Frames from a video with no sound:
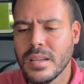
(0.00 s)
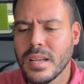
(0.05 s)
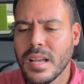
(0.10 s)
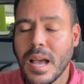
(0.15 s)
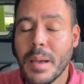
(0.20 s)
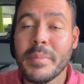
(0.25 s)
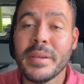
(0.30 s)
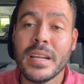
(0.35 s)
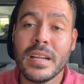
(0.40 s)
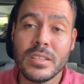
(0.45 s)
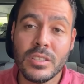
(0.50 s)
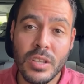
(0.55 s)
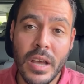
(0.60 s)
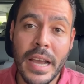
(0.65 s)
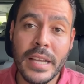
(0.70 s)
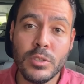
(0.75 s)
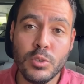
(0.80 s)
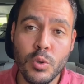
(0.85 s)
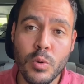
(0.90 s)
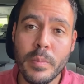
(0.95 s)
I mean I,
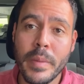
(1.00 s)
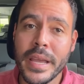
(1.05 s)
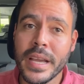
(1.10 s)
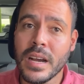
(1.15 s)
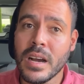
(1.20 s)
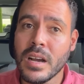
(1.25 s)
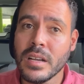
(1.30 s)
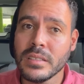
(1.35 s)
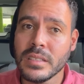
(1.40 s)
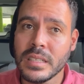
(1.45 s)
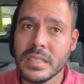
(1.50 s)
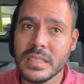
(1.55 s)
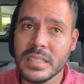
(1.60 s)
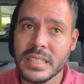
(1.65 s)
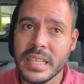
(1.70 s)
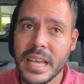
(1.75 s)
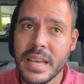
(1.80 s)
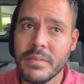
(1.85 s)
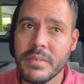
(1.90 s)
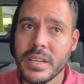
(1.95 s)
I do make
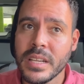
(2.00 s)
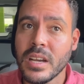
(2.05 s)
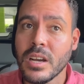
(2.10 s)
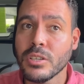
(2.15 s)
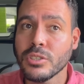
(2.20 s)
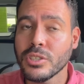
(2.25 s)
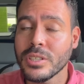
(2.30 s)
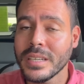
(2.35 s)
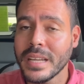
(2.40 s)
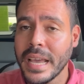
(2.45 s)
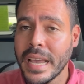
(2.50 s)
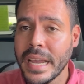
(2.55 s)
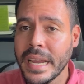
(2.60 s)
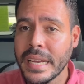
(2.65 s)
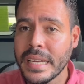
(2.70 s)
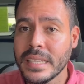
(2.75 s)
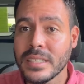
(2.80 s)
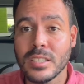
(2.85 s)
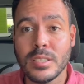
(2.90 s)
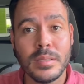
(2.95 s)
170
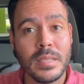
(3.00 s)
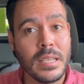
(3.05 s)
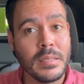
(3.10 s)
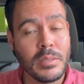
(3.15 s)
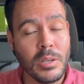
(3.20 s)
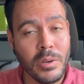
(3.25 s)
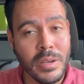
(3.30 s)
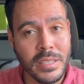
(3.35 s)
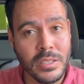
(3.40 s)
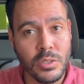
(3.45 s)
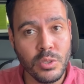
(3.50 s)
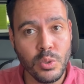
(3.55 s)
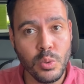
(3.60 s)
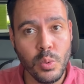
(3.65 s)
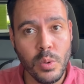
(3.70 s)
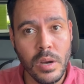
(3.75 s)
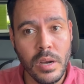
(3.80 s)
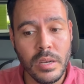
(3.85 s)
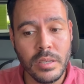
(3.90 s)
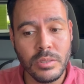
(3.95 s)
180 sometimes I'll get to
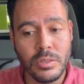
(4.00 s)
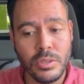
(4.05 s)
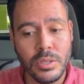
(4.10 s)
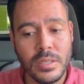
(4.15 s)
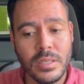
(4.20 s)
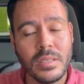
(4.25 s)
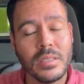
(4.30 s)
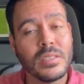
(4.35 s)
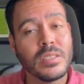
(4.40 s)
200